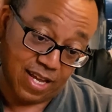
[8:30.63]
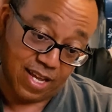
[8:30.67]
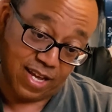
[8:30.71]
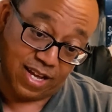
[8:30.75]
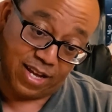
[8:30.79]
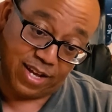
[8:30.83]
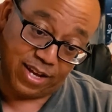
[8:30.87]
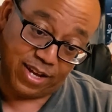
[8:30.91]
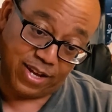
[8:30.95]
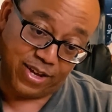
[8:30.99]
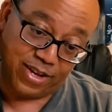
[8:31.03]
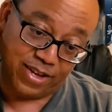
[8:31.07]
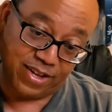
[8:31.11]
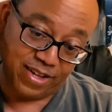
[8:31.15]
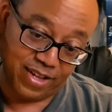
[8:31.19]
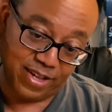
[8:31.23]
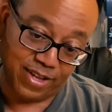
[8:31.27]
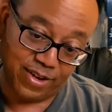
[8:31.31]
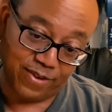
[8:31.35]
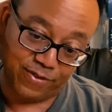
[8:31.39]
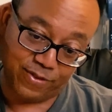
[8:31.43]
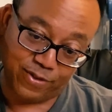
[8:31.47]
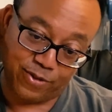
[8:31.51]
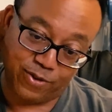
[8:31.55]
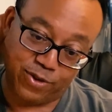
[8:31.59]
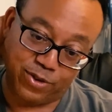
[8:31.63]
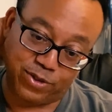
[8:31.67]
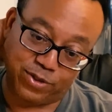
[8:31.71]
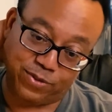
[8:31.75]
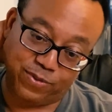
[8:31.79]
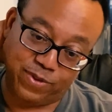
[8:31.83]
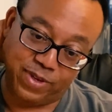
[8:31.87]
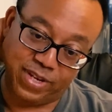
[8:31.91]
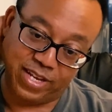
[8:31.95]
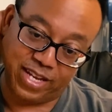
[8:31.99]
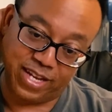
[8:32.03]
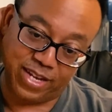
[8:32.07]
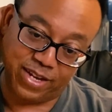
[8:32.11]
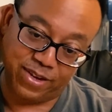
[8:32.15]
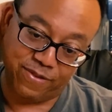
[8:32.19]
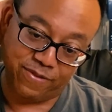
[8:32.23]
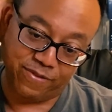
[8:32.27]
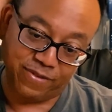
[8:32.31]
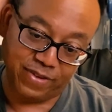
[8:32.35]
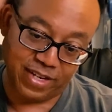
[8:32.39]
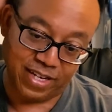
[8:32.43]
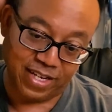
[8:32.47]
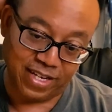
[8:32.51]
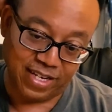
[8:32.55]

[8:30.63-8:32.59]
And of course, we have